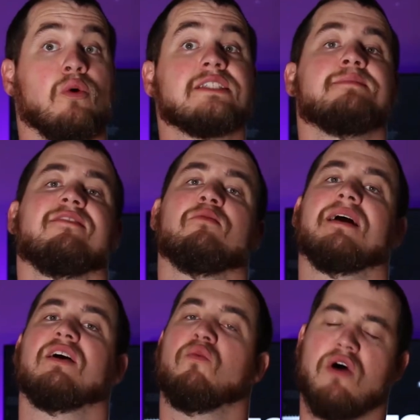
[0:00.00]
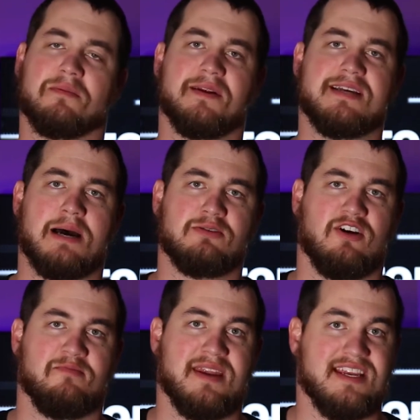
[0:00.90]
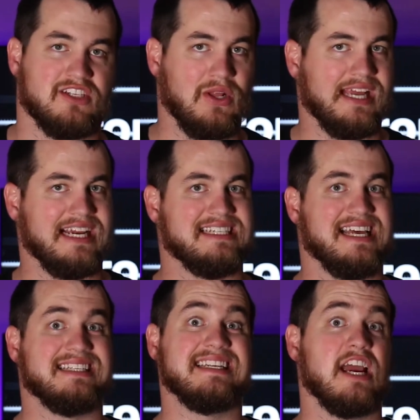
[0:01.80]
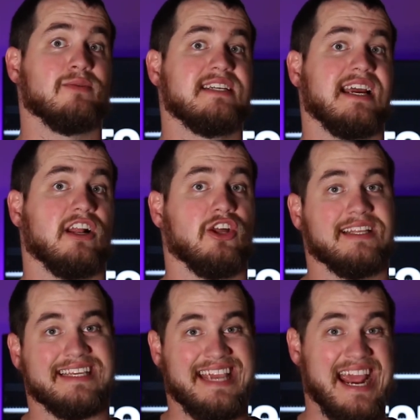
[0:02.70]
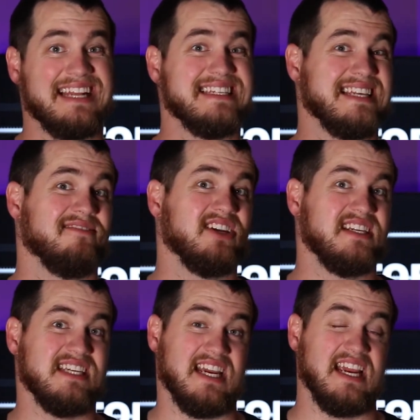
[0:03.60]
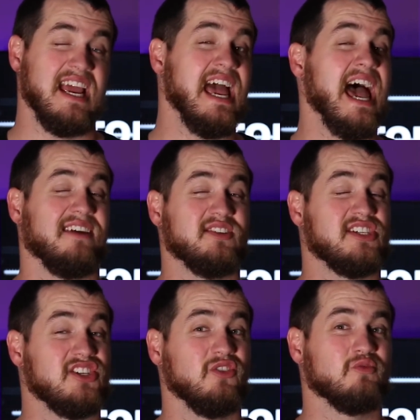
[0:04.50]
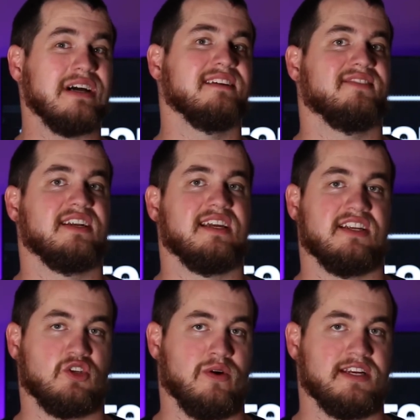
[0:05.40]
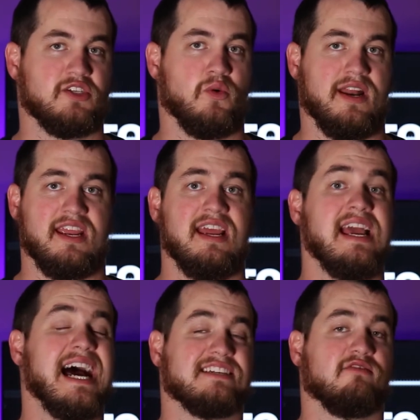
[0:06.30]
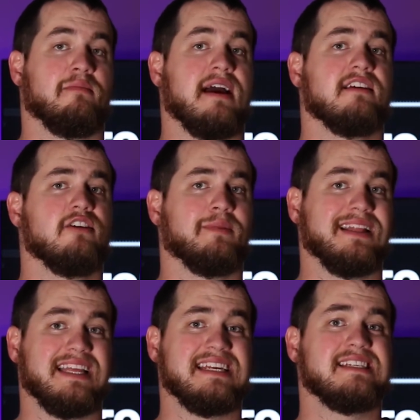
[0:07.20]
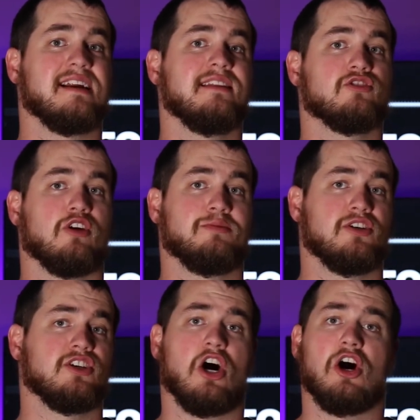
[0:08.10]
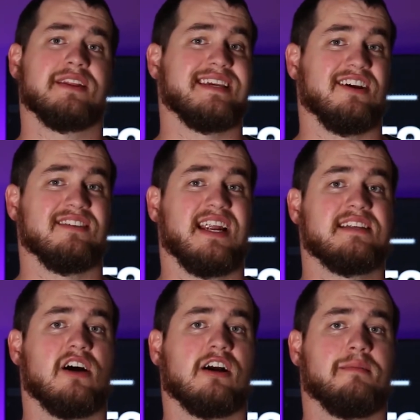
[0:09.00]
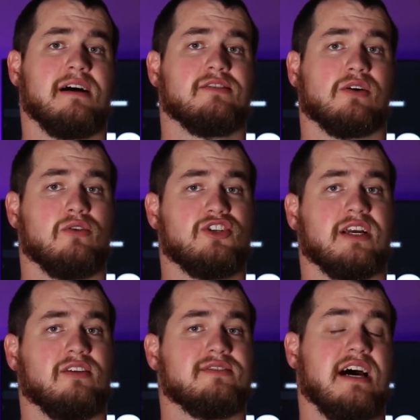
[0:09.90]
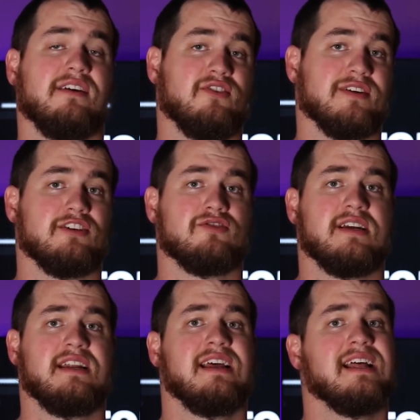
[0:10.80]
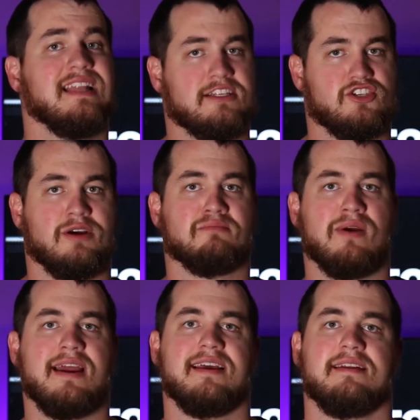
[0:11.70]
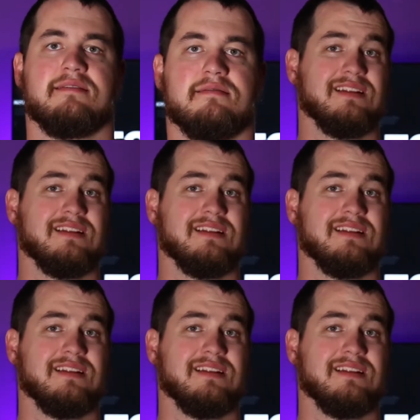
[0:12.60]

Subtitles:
What's up everybody and welcome to Top Shelf Media. So like I said, today we're taking a look at the Canon 70D and if it's still relevant in 2020. As a reminder, there'll be links down in the description to all the gear that I talk about, so go check those out if you're interested. Let's jump right in.